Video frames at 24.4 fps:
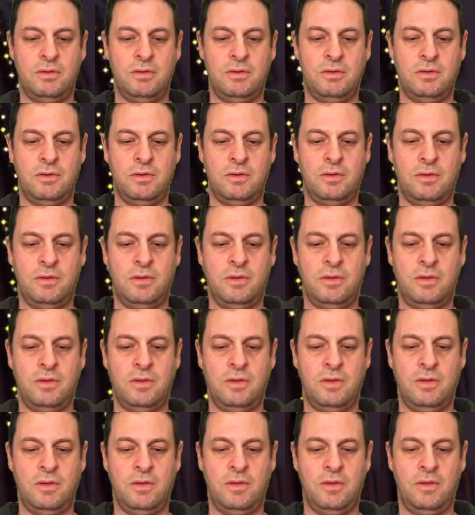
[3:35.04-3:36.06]

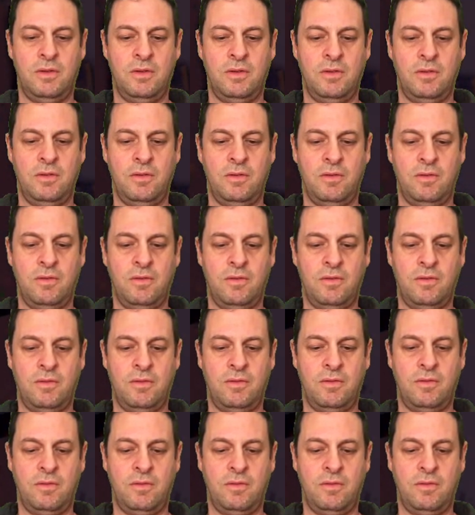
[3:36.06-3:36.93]
No one is speaking in this clip.